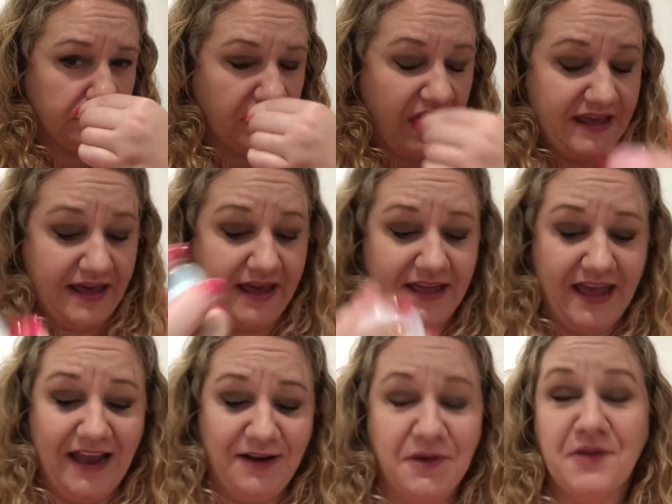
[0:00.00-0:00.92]
Yeah,
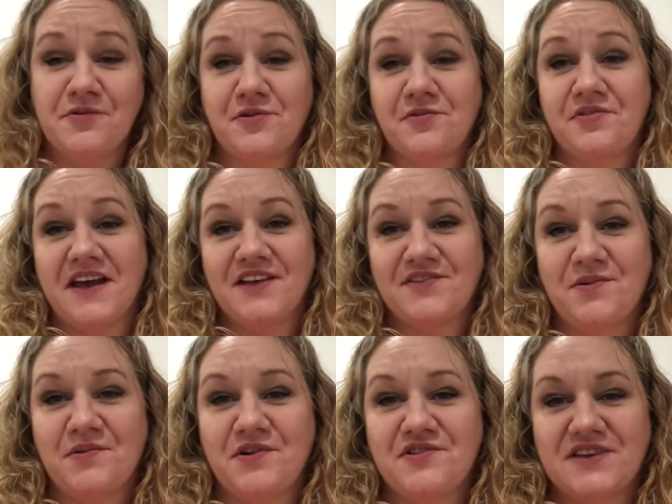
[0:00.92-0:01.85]
anyway, so thanks for
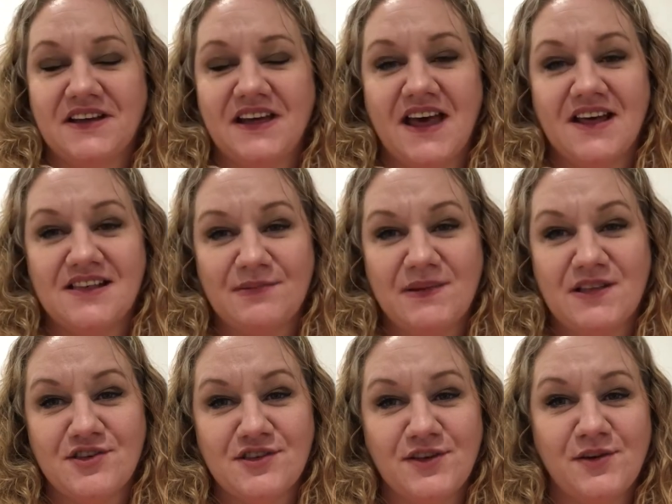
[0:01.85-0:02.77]
watching, guys. Speak to
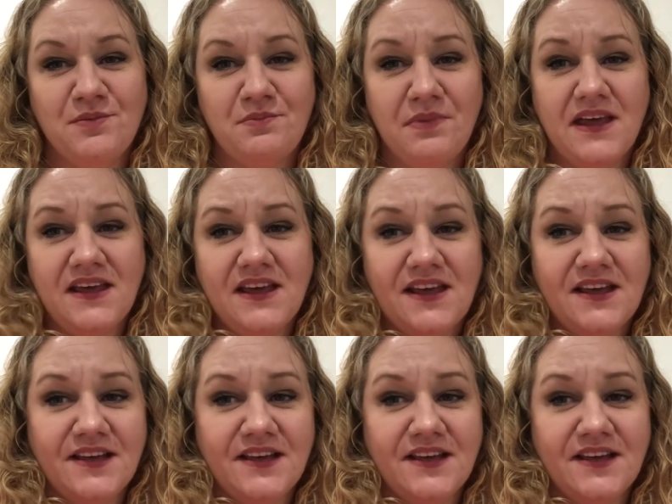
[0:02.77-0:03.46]
you soon. Bye.